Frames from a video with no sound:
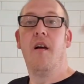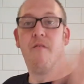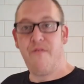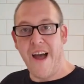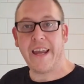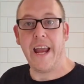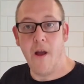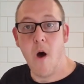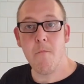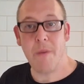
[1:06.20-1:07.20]
Fucking
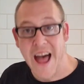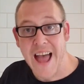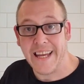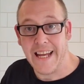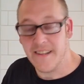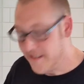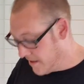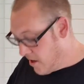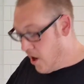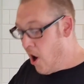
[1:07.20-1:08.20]
on bargains.
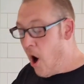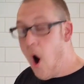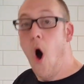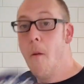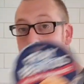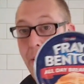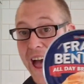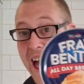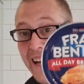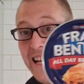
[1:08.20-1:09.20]
On
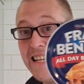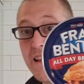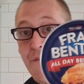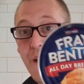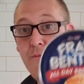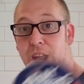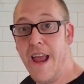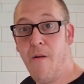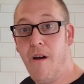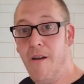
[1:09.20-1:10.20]
bargains, I found
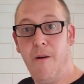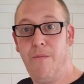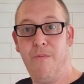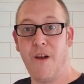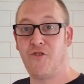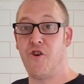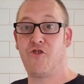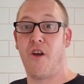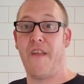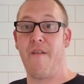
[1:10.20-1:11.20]
it. I should have
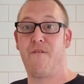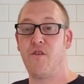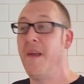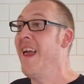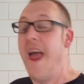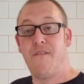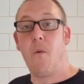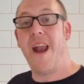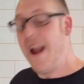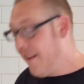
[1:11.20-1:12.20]
just got that first. If I
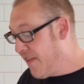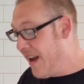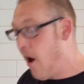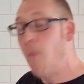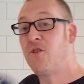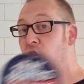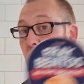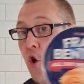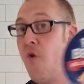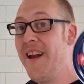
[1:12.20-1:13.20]
want anything
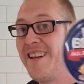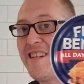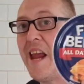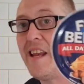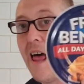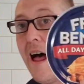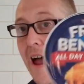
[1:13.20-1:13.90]
obscure in a tin like